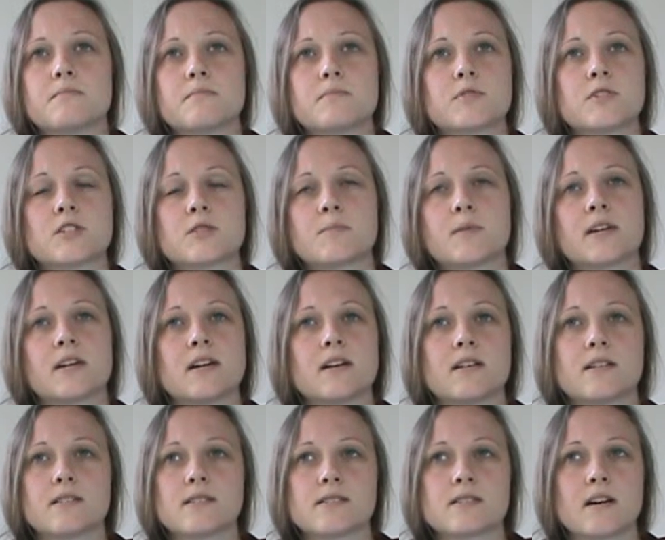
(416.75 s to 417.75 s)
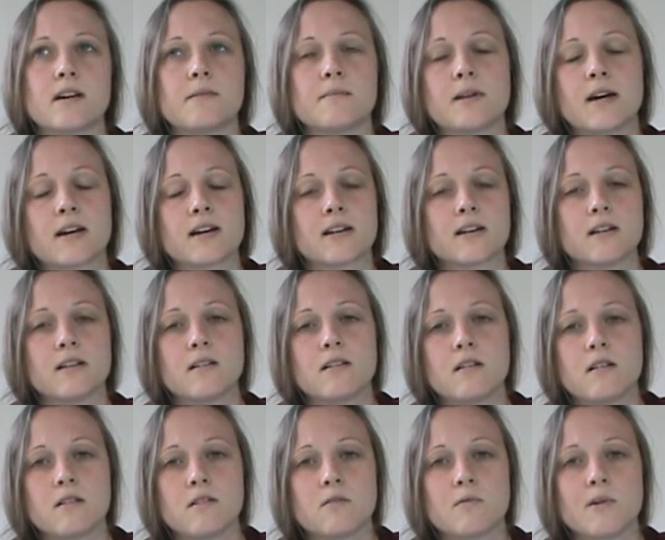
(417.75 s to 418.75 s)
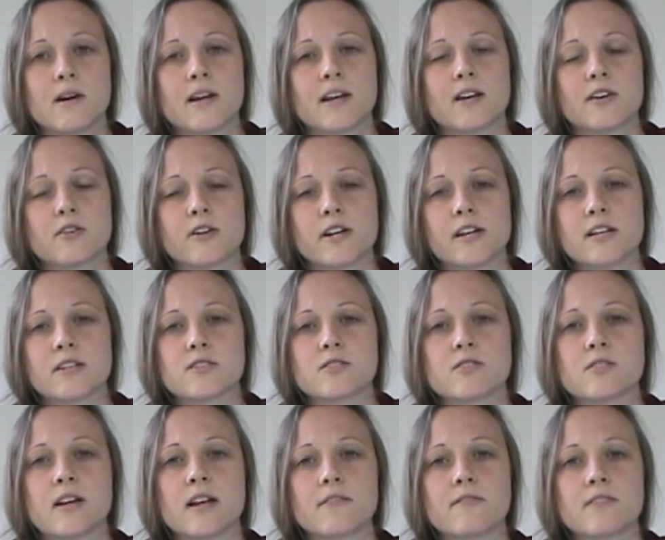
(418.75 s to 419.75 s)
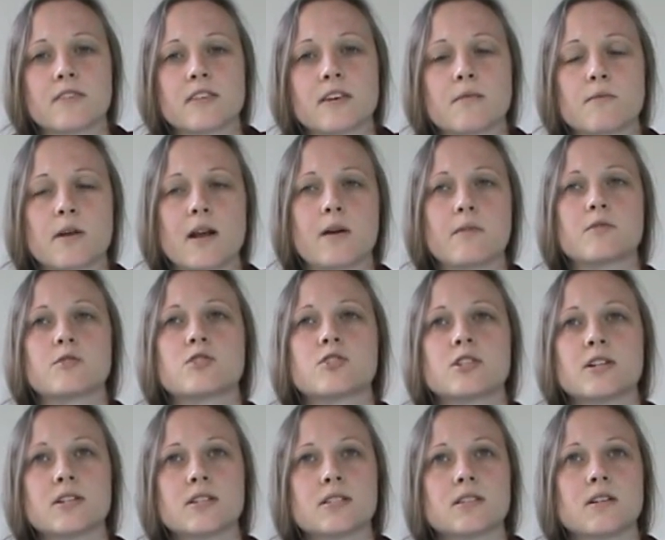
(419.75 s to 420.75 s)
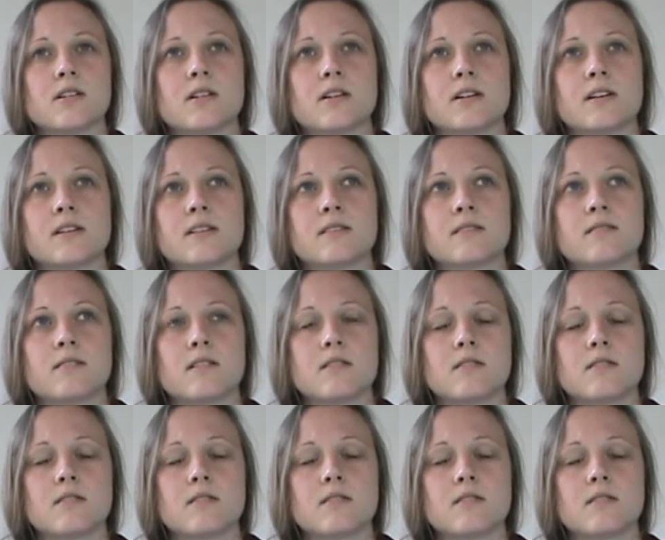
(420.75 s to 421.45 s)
Just because I'm not going to know what ingredients are in everything. When I was just on a